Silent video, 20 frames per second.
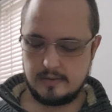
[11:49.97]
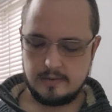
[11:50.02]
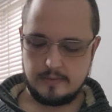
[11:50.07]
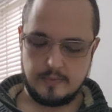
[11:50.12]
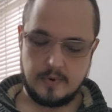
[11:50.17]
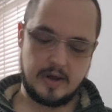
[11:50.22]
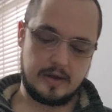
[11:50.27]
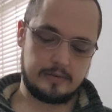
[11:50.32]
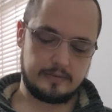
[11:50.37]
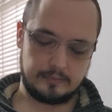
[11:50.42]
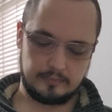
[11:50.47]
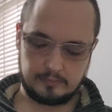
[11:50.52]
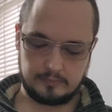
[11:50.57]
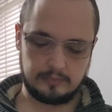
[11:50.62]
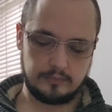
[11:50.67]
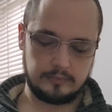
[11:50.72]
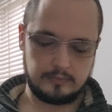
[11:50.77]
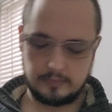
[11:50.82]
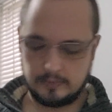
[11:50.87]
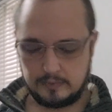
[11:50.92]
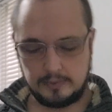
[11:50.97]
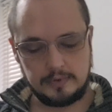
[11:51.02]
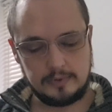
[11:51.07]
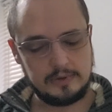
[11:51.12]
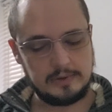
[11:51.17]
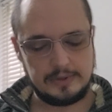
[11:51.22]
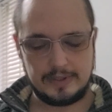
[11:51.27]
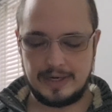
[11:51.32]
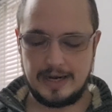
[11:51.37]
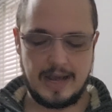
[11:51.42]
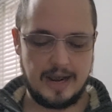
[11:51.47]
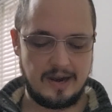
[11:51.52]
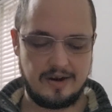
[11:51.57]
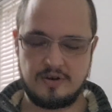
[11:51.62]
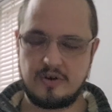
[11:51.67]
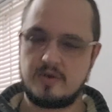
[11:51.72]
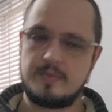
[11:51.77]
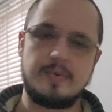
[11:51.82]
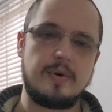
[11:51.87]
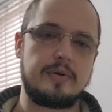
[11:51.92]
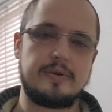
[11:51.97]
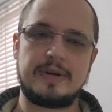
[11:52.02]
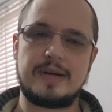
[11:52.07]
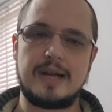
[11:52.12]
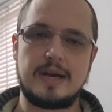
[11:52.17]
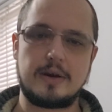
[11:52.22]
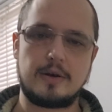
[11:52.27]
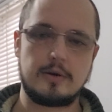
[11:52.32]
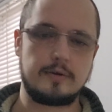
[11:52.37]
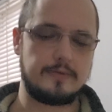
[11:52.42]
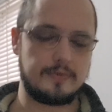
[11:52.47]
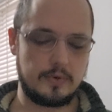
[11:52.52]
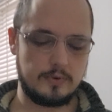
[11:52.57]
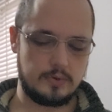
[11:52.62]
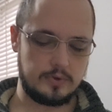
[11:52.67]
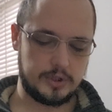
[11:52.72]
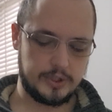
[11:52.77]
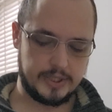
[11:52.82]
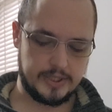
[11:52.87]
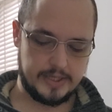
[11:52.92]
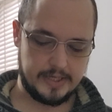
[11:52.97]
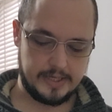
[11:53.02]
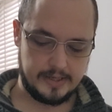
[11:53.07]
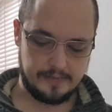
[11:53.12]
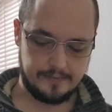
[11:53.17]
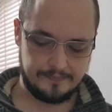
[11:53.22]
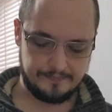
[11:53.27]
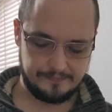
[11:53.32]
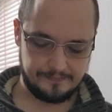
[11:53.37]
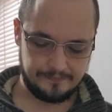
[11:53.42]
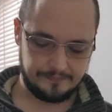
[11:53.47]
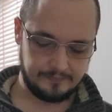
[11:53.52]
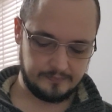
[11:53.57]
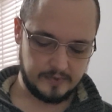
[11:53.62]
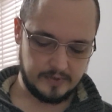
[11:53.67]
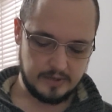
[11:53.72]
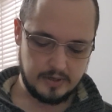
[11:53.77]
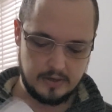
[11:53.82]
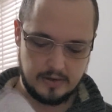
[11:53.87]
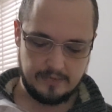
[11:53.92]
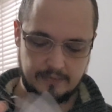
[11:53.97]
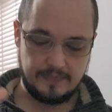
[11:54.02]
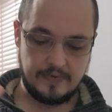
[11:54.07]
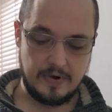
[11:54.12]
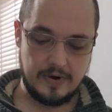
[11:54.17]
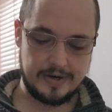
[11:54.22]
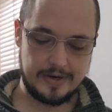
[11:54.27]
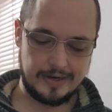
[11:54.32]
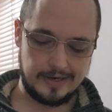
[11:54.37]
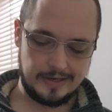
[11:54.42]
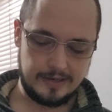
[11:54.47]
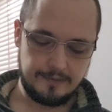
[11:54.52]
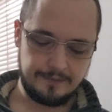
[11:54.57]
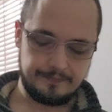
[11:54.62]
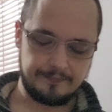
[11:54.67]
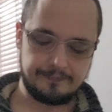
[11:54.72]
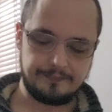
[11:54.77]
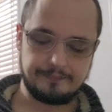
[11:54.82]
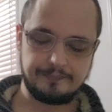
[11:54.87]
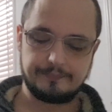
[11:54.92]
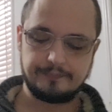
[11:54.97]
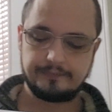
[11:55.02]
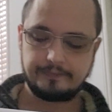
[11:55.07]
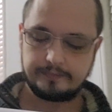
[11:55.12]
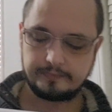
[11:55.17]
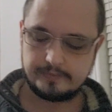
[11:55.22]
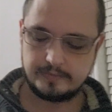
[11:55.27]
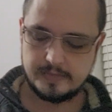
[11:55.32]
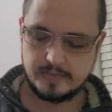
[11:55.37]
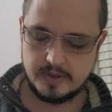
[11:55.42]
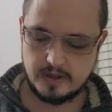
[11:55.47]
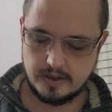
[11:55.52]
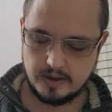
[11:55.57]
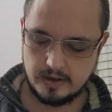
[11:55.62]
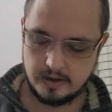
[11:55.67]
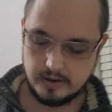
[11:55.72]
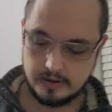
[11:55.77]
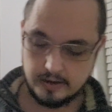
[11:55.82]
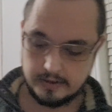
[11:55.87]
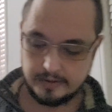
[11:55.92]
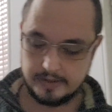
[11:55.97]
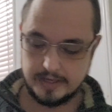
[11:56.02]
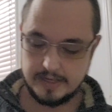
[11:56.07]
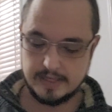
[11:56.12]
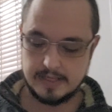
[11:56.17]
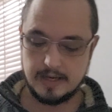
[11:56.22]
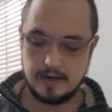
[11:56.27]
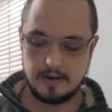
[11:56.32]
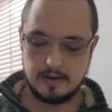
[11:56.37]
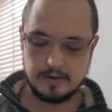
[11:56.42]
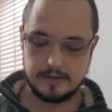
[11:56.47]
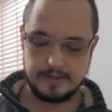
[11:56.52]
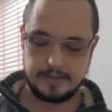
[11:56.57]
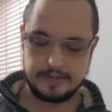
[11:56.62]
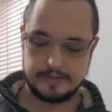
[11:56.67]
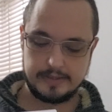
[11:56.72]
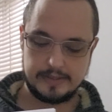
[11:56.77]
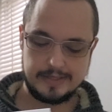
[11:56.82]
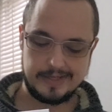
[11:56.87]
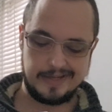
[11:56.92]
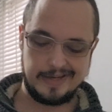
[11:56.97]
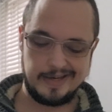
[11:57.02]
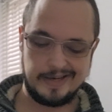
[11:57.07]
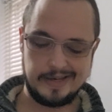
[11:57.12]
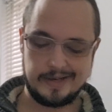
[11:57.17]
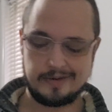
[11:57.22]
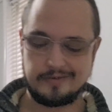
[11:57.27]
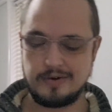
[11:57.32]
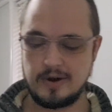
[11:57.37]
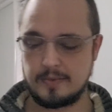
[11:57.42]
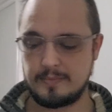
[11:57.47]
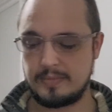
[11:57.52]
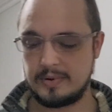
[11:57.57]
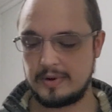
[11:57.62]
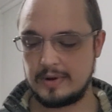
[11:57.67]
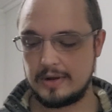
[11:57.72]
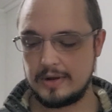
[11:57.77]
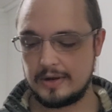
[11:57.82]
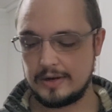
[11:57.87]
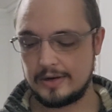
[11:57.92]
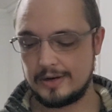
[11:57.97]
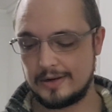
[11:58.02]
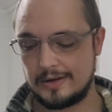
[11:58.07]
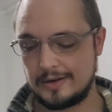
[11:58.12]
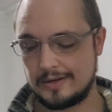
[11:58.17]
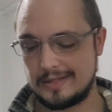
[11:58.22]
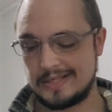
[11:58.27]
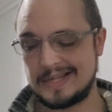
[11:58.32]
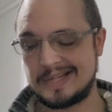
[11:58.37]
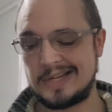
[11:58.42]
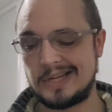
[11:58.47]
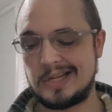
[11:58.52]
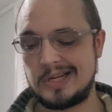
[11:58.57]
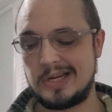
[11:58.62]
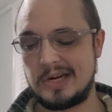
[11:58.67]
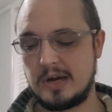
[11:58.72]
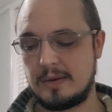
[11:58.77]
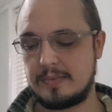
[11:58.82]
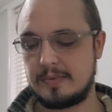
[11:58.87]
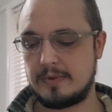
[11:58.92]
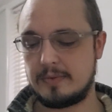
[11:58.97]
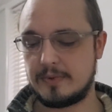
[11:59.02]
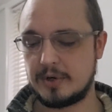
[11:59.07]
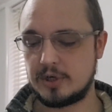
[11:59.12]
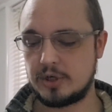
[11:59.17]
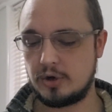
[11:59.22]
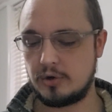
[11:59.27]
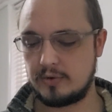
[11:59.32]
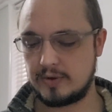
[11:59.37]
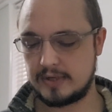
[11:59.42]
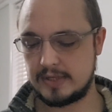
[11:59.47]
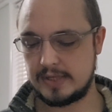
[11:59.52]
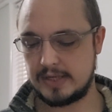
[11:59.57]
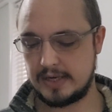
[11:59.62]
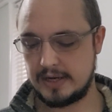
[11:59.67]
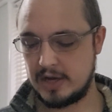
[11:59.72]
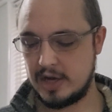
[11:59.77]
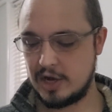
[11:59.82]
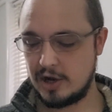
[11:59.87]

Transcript: But layer upon layer of horseshit, innit? Finally, the target to clean up the majority